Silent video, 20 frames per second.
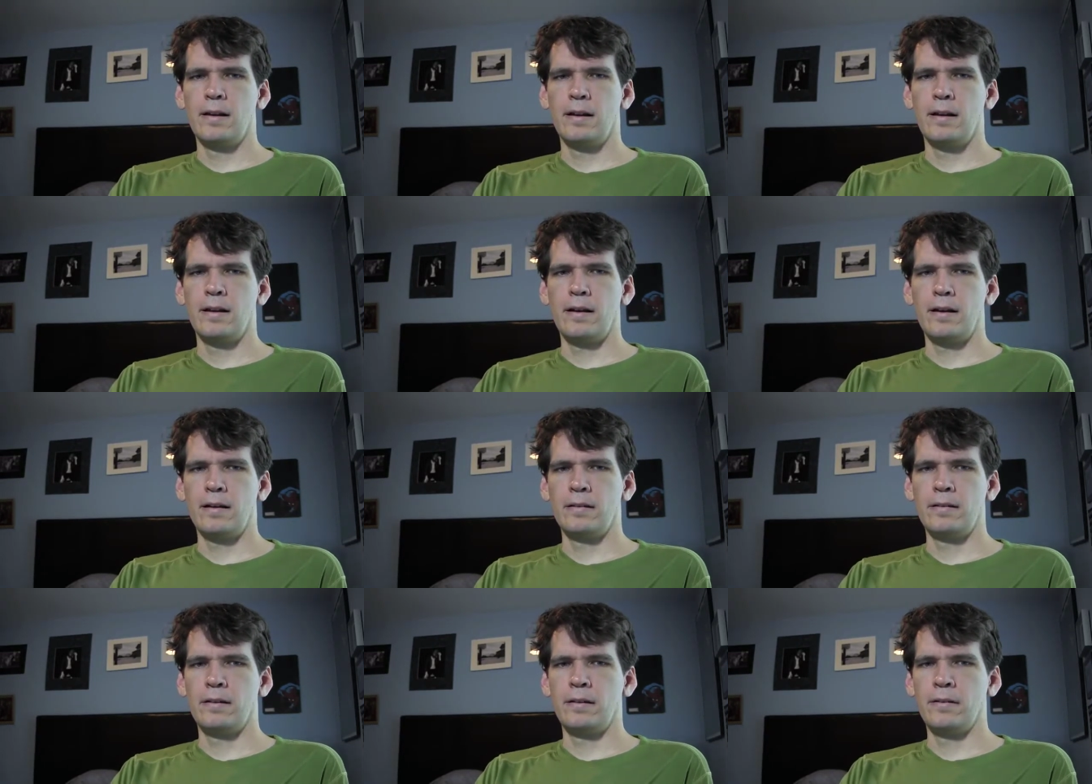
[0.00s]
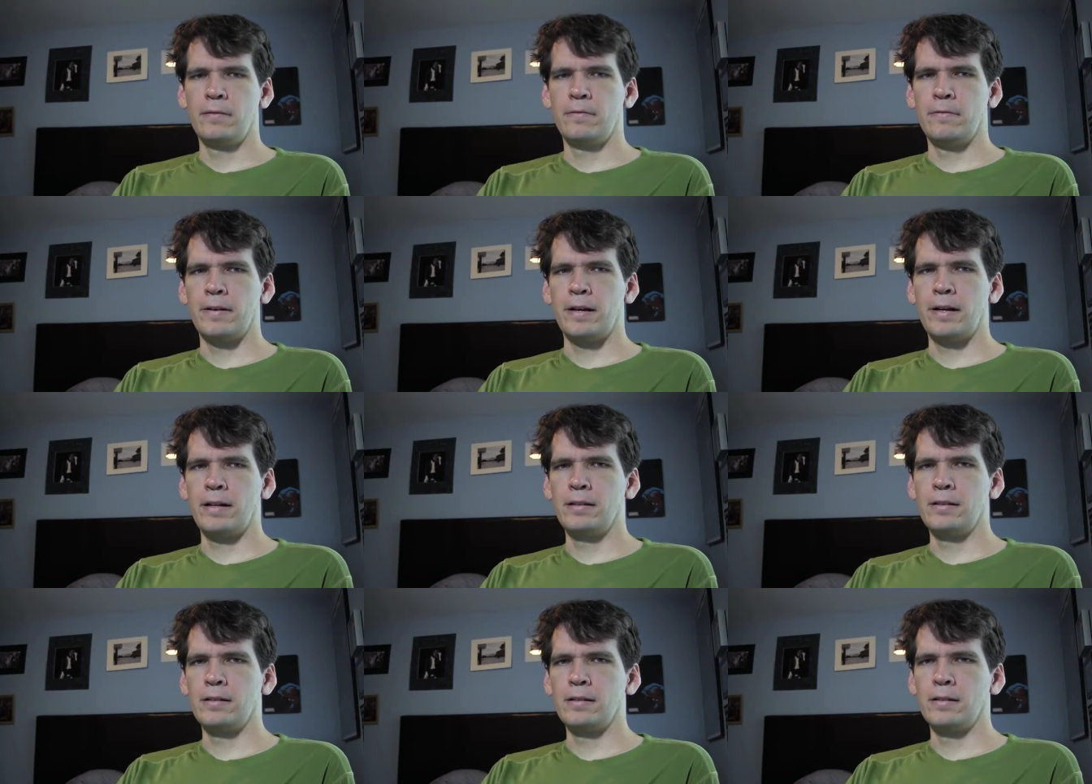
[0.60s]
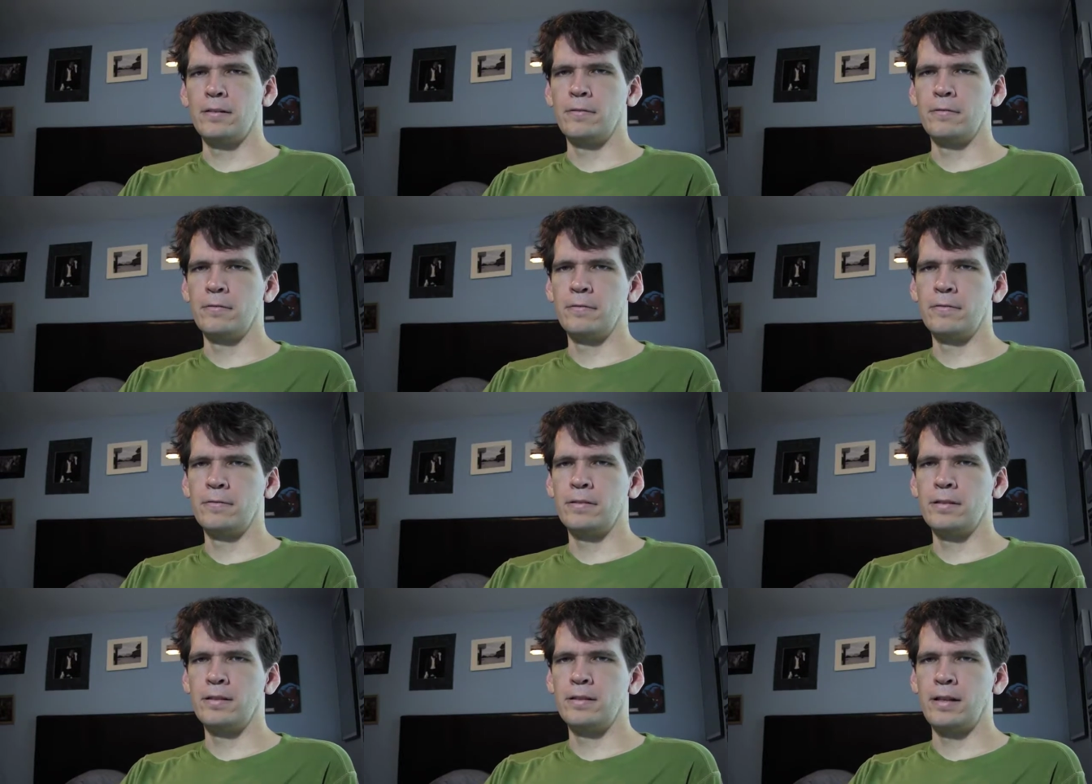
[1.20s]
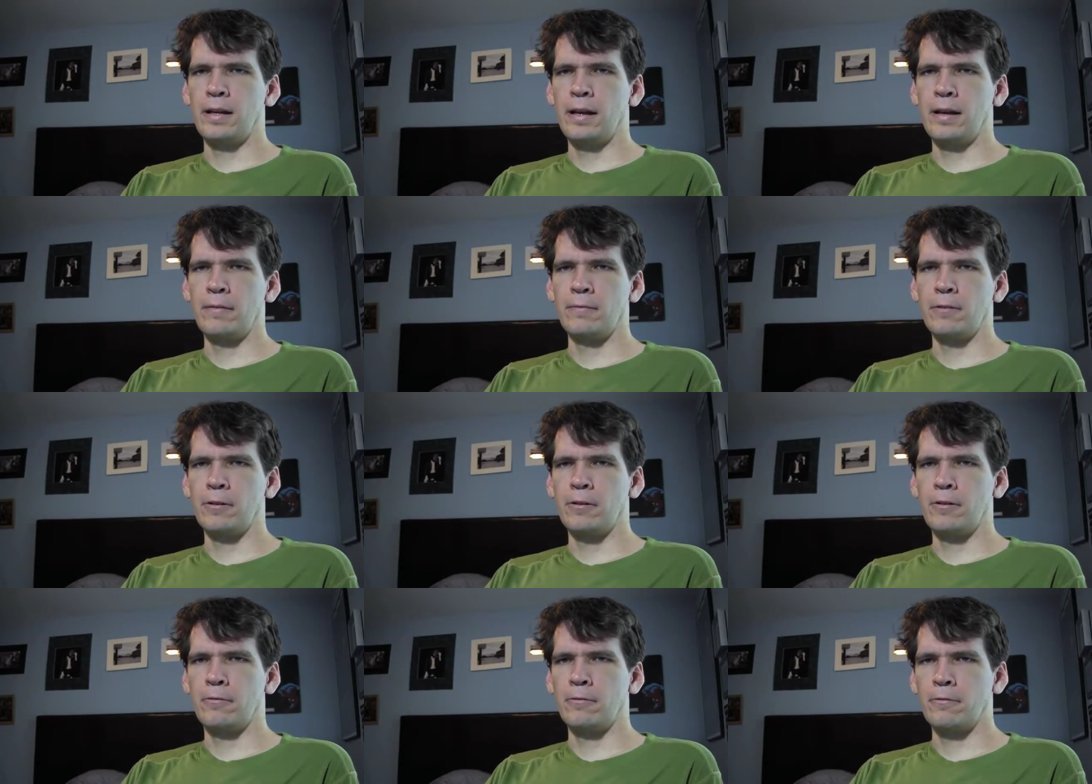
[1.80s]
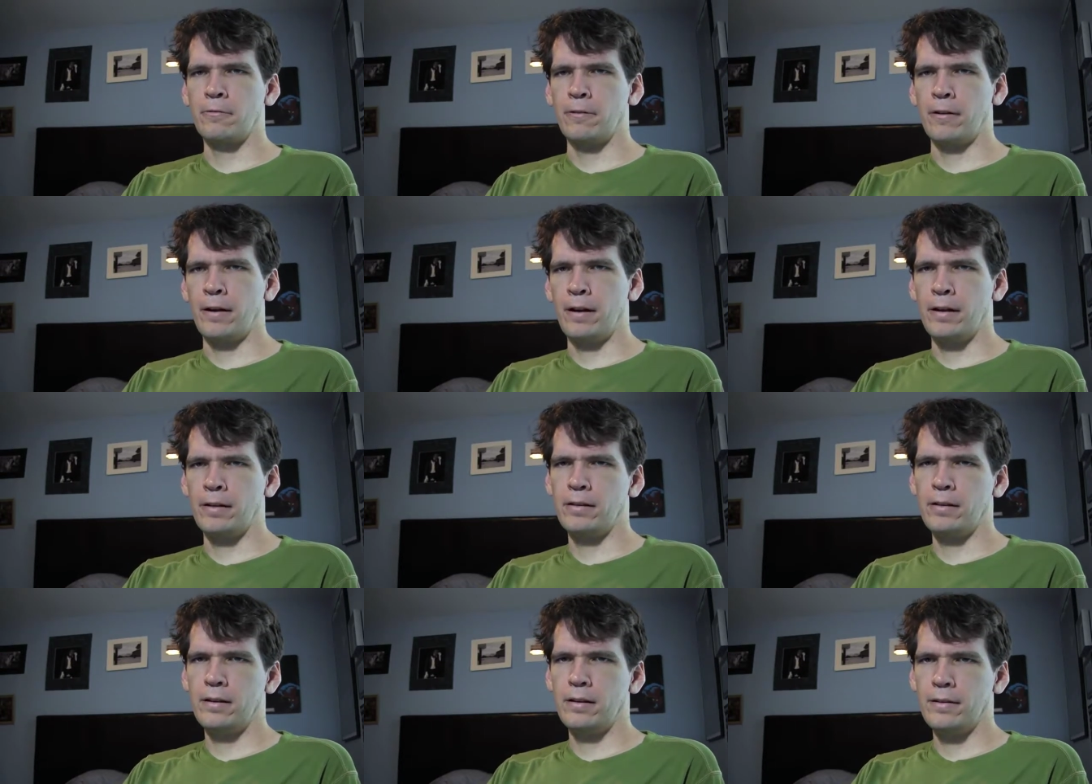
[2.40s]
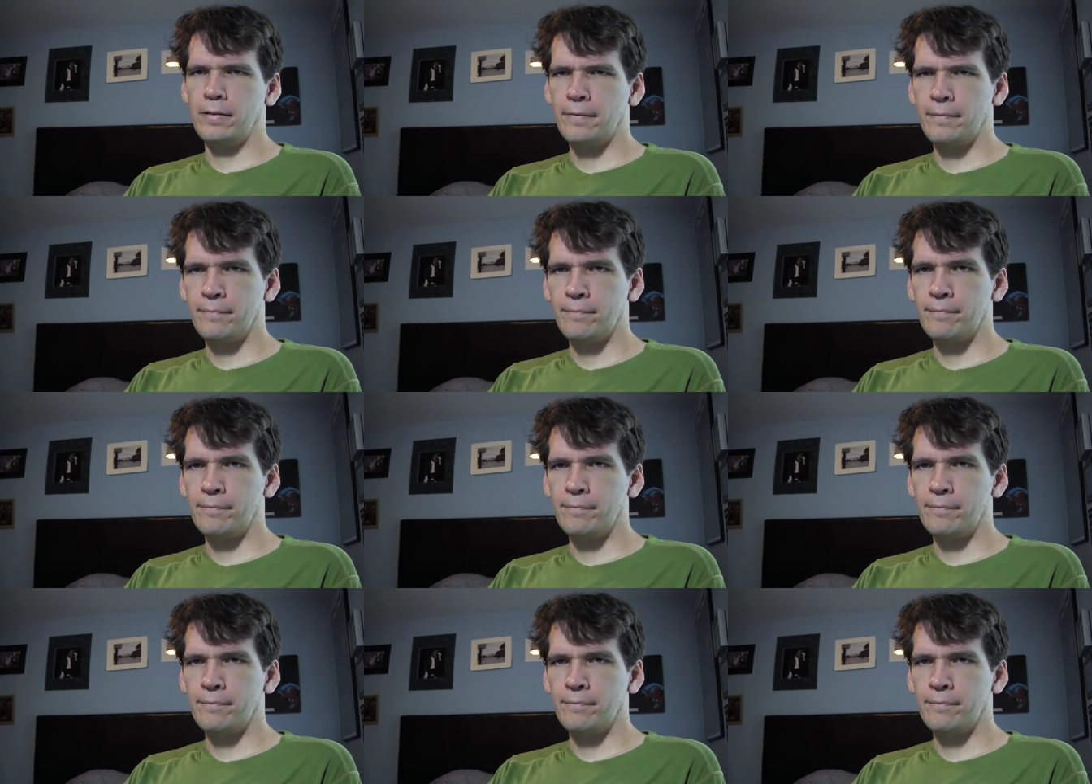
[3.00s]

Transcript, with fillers: uh, the advice of Sam's friend,